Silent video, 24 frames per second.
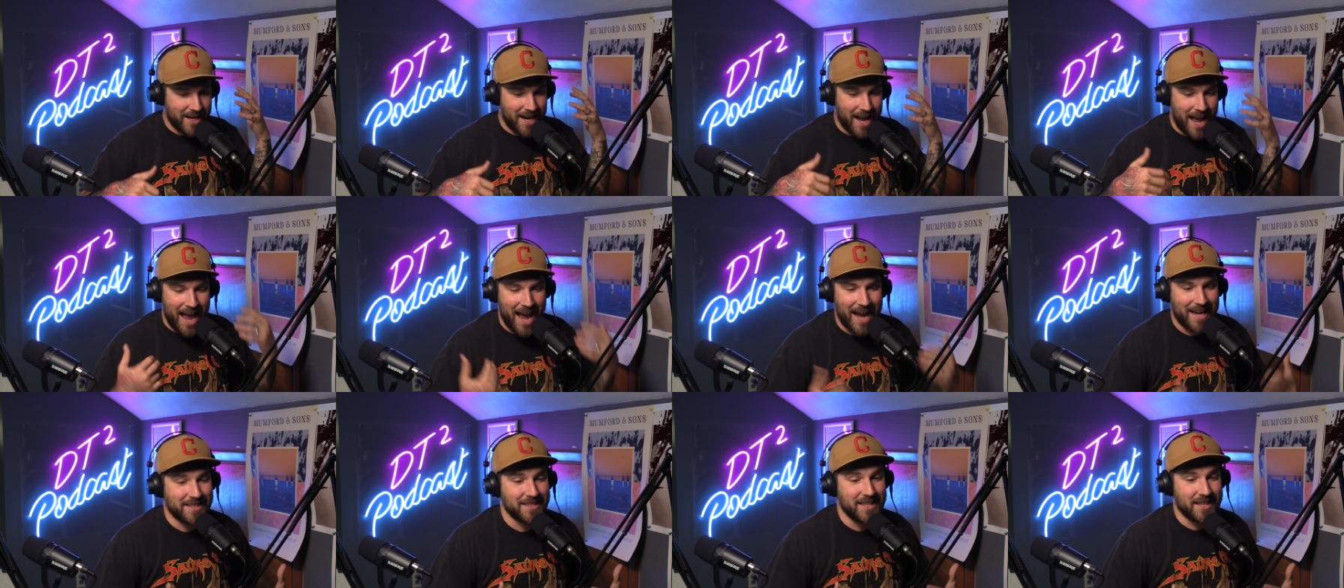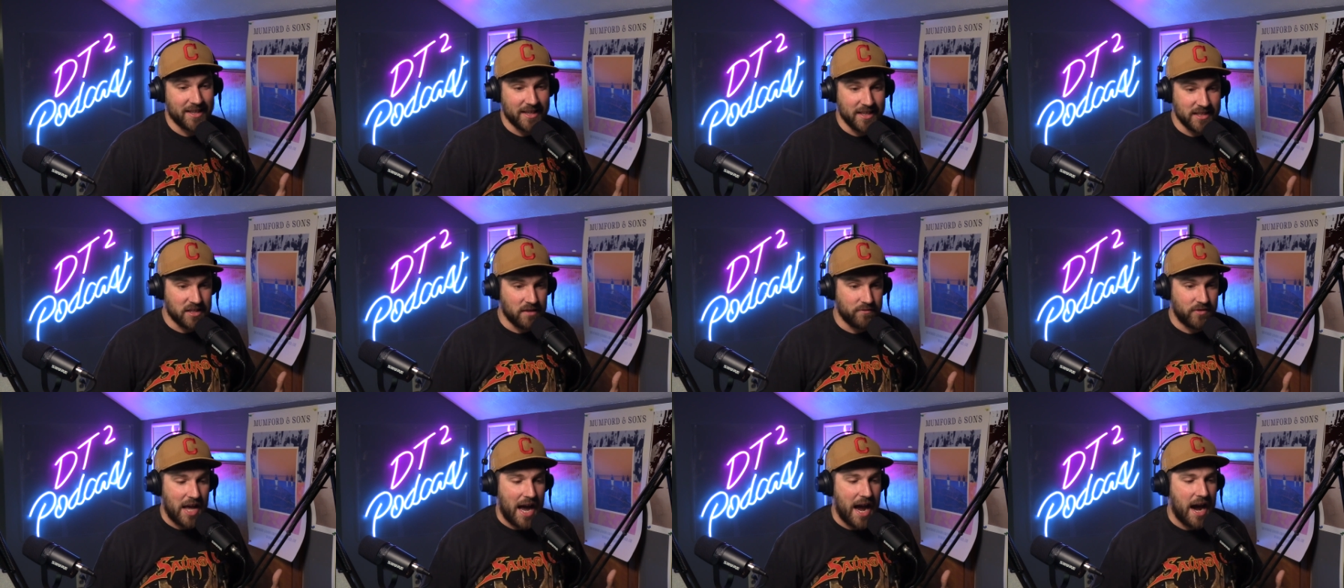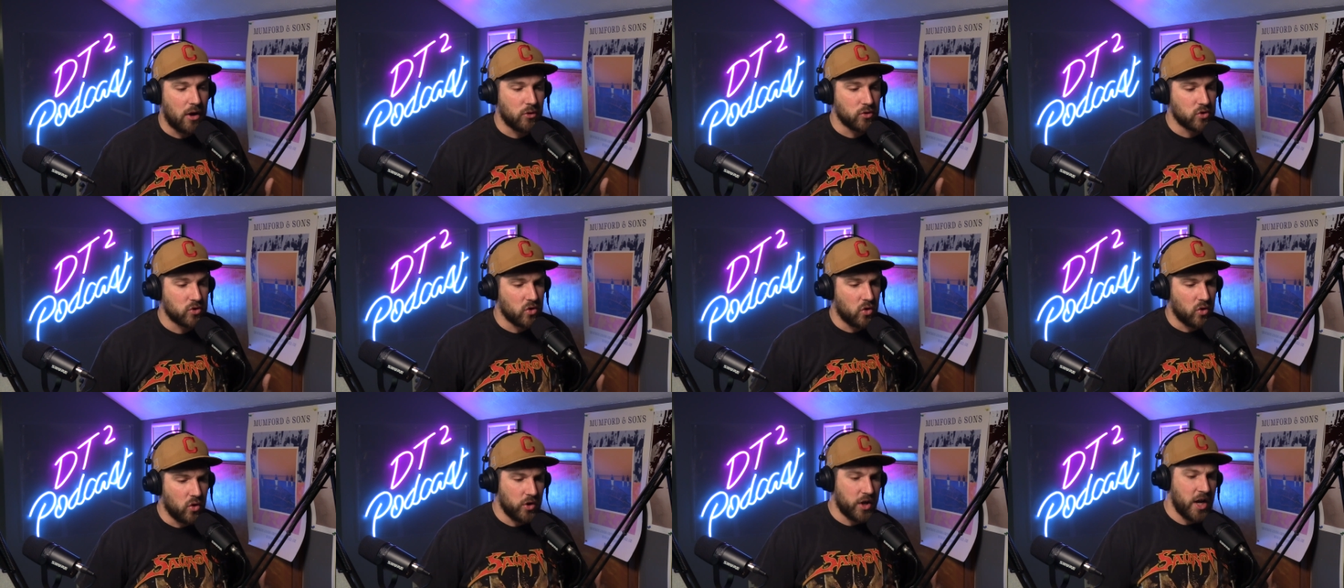and hecticness of the
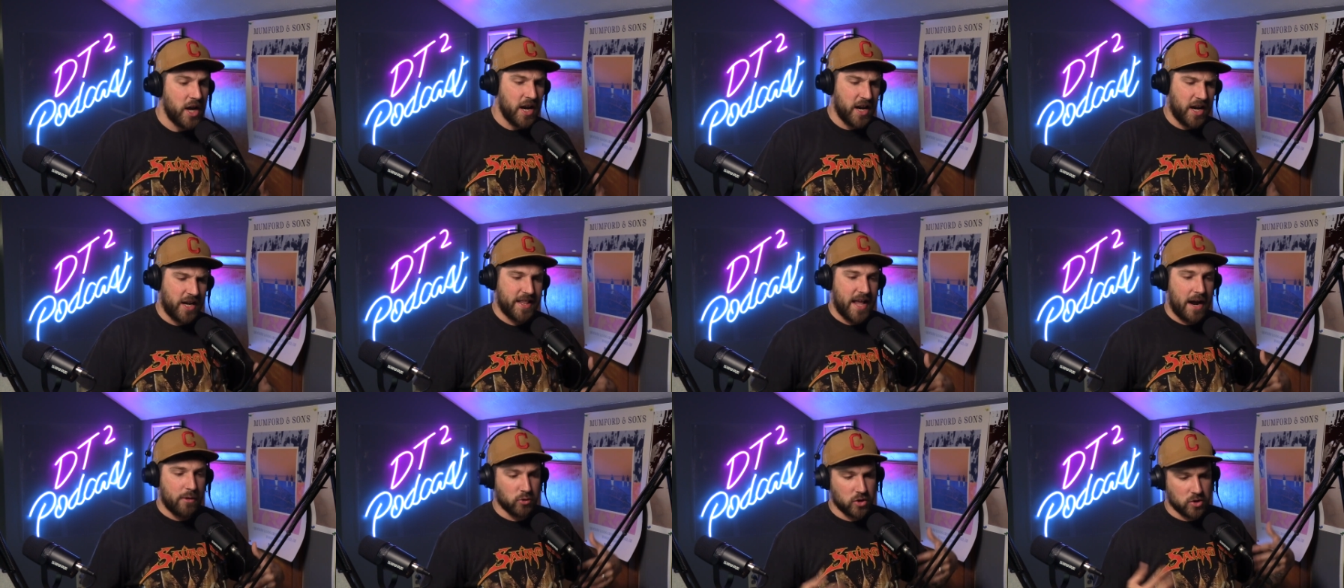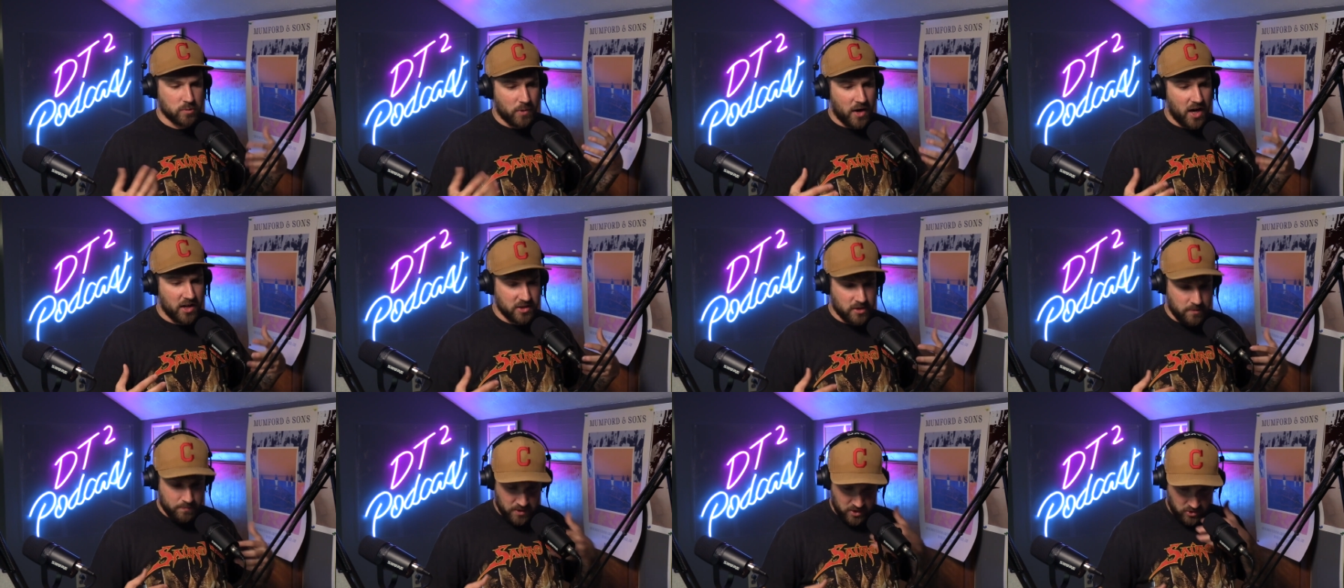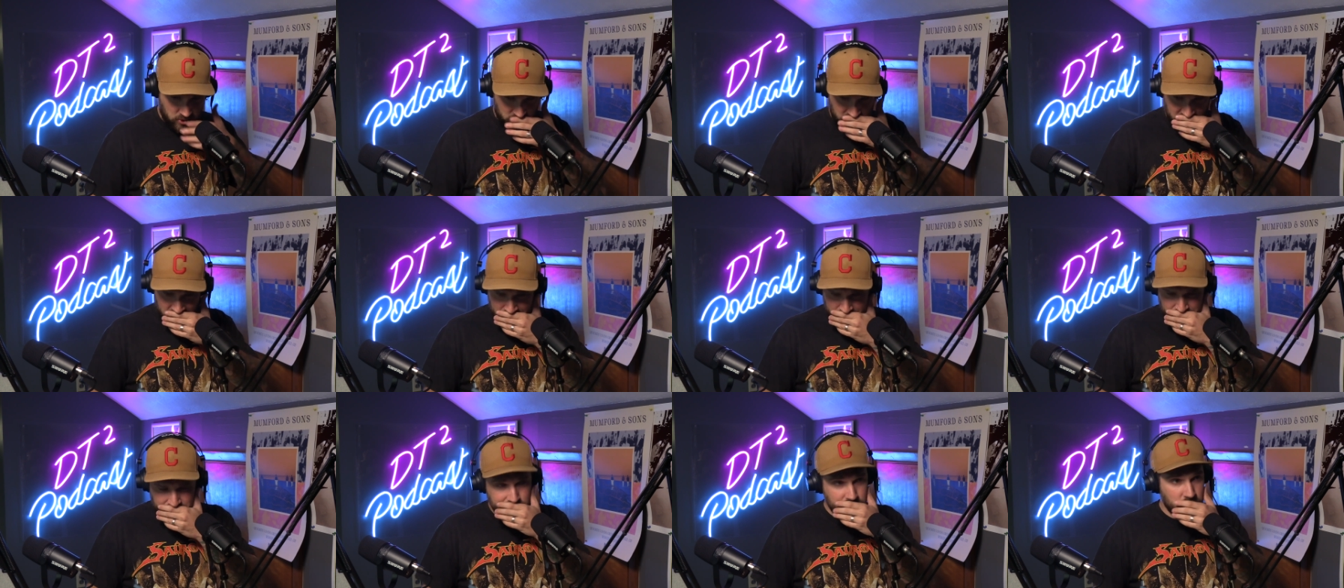household and that responsibility,